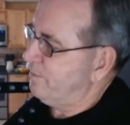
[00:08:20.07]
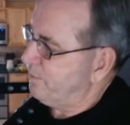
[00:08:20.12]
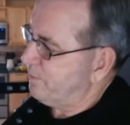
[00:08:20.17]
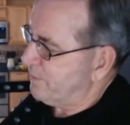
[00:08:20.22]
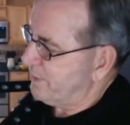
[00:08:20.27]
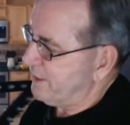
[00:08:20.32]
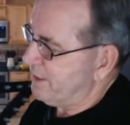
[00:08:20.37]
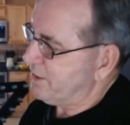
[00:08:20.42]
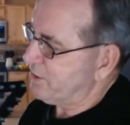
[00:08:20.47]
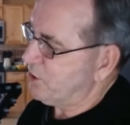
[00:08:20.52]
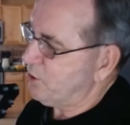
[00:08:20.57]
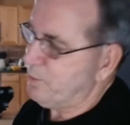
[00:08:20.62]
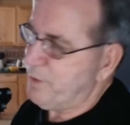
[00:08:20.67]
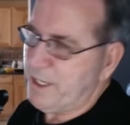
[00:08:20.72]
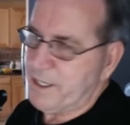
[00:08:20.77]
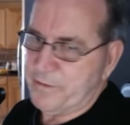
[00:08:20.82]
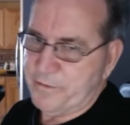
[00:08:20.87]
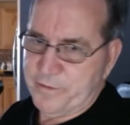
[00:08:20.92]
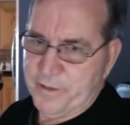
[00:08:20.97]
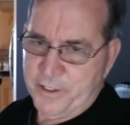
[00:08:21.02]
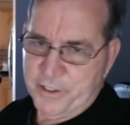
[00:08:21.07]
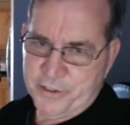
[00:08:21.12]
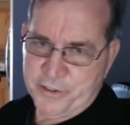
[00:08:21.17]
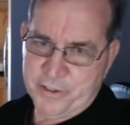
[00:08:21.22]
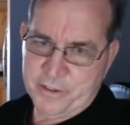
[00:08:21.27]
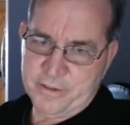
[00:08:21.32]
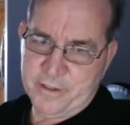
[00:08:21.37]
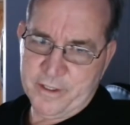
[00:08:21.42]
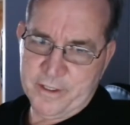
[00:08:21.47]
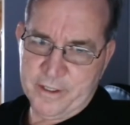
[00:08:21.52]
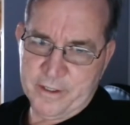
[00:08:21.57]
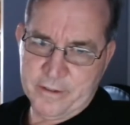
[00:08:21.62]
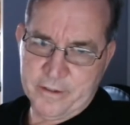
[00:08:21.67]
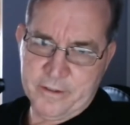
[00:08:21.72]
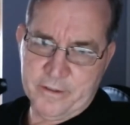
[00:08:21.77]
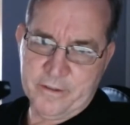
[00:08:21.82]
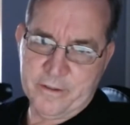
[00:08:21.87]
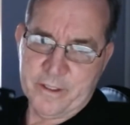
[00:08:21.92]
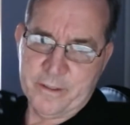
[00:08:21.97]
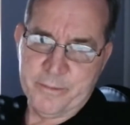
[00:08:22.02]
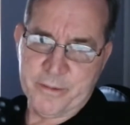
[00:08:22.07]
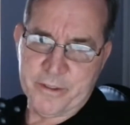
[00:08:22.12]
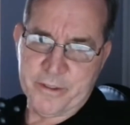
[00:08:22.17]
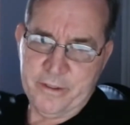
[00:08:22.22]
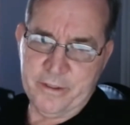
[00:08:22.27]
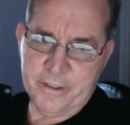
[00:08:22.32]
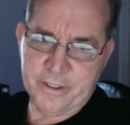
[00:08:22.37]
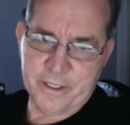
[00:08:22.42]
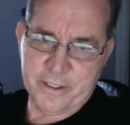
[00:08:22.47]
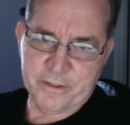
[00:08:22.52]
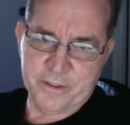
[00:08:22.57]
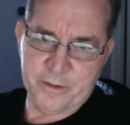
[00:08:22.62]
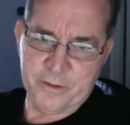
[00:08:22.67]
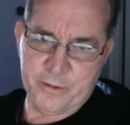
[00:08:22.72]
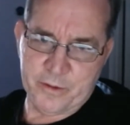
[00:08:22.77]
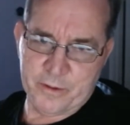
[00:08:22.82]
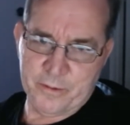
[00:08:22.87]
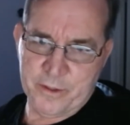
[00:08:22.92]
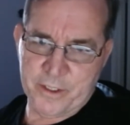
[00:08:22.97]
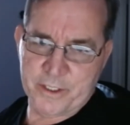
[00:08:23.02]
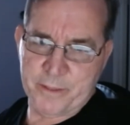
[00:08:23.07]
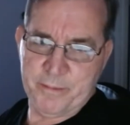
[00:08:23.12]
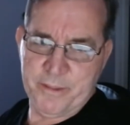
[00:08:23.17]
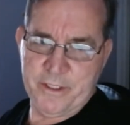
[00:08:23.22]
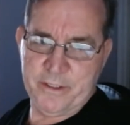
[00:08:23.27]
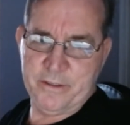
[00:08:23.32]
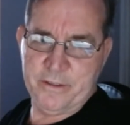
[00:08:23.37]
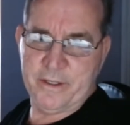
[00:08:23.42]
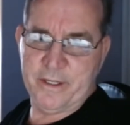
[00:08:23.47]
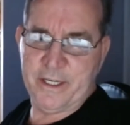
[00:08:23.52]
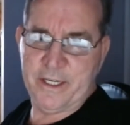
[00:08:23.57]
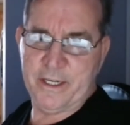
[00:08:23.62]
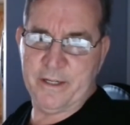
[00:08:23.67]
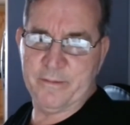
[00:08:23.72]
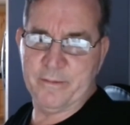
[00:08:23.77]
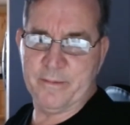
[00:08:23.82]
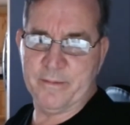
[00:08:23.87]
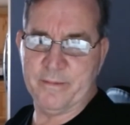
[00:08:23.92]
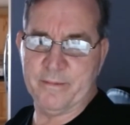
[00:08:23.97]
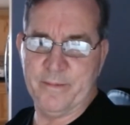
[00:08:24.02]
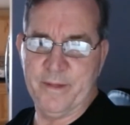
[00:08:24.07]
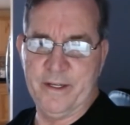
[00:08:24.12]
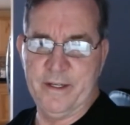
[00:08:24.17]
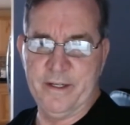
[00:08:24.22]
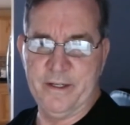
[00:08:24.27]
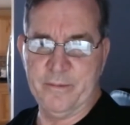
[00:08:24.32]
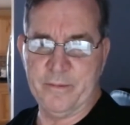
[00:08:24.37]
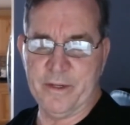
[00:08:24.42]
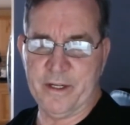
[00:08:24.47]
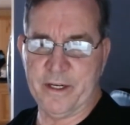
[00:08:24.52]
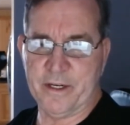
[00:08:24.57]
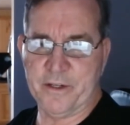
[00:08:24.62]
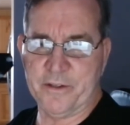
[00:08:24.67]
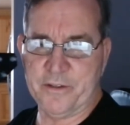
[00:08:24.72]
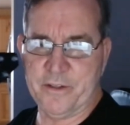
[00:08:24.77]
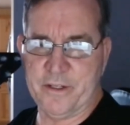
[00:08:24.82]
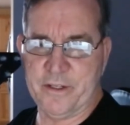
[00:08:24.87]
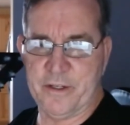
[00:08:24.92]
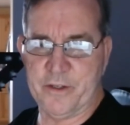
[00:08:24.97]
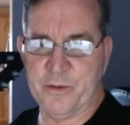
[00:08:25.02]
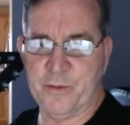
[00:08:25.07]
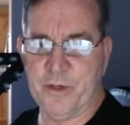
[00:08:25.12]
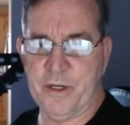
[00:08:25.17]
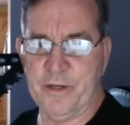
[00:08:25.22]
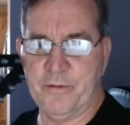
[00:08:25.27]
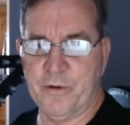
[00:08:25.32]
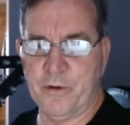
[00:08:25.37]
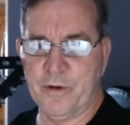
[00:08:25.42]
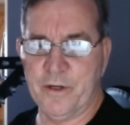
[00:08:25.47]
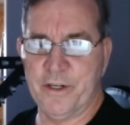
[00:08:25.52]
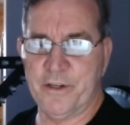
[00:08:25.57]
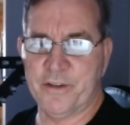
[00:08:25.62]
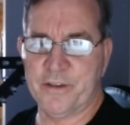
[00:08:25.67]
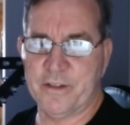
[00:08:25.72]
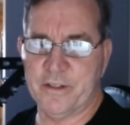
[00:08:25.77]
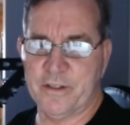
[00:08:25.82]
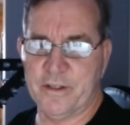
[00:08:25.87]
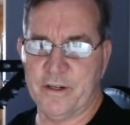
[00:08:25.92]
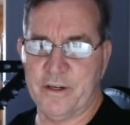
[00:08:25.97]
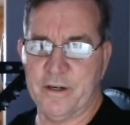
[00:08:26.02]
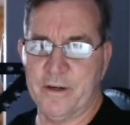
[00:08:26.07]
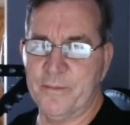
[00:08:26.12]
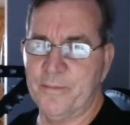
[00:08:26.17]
I'll go back and finish this later on. I'm sure you guys don't want to watch me doing that. Like I say, a 24-inch star.